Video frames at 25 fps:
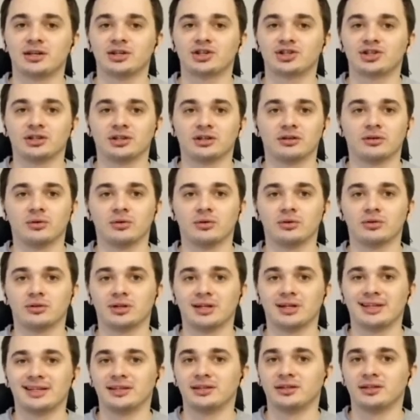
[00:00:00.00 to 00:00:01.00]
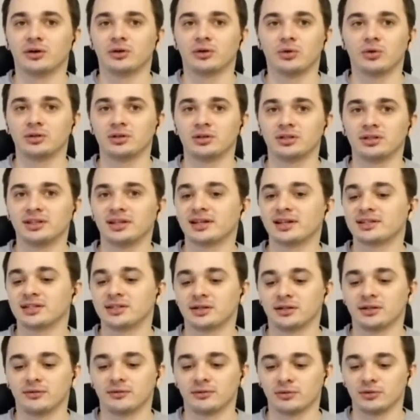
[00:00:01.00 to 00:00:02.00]
So it would reload
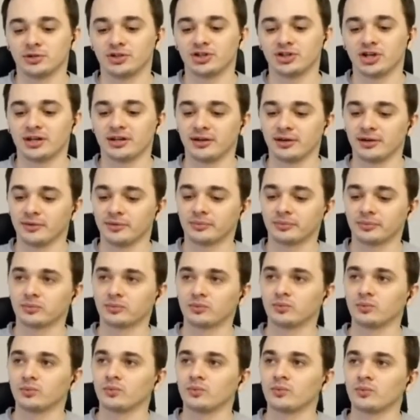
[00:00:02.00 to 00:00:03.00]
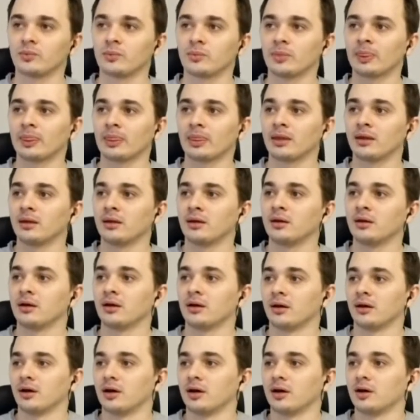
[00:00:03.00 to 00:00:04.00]
eternally. I mean,
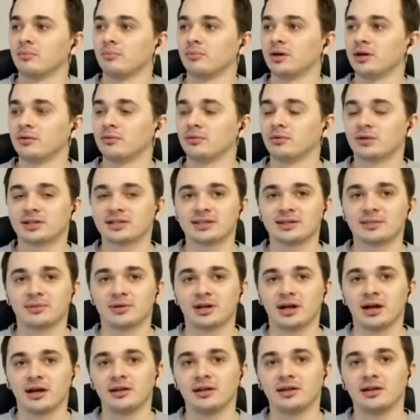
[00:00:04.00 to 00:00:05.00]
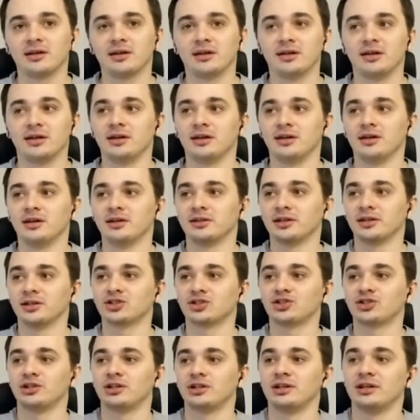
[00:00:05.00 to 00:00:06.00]
I could press the reload button, but it would
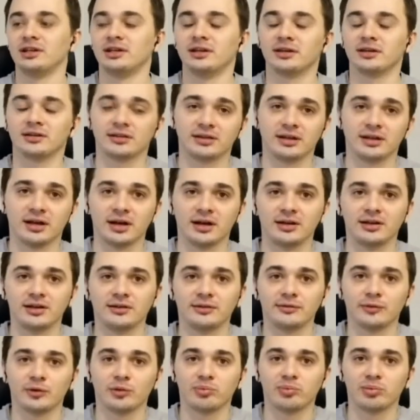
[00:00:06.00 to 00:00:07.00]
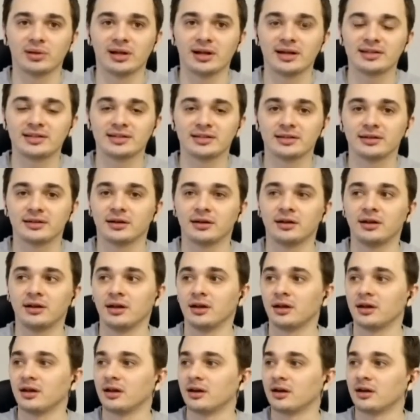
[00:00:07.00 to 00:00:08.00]
never start the boot cycle.
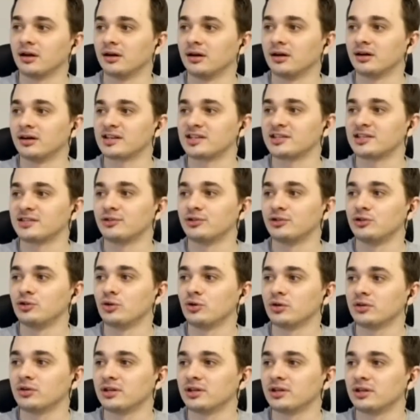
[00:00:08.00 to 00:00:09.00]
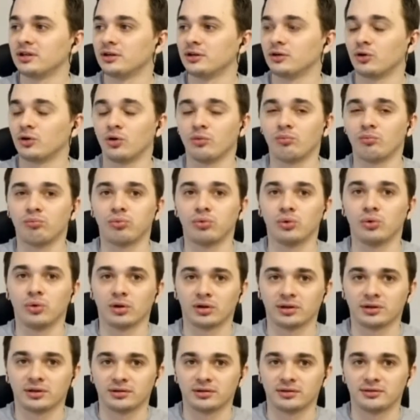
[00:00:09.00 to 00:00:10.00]
So we had to
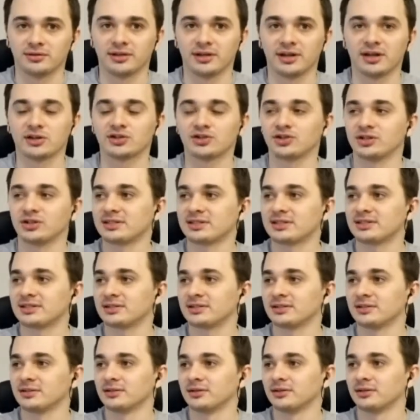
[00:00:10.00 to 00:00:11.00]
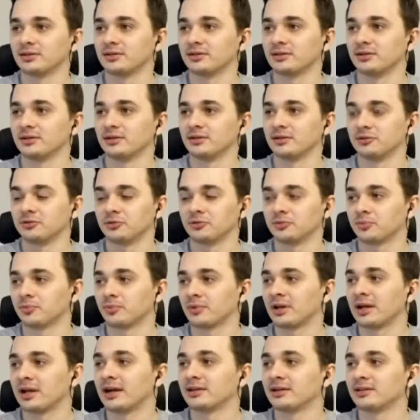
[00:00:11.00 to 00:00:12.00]
dismantle it, and we found a
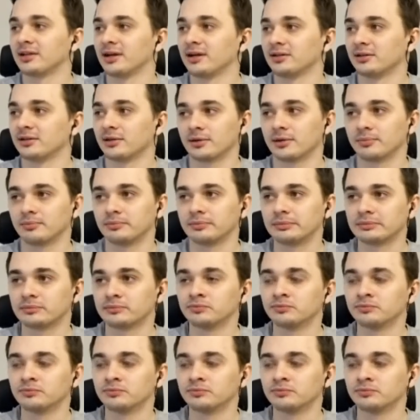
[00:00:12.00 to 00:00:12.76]
COM port there.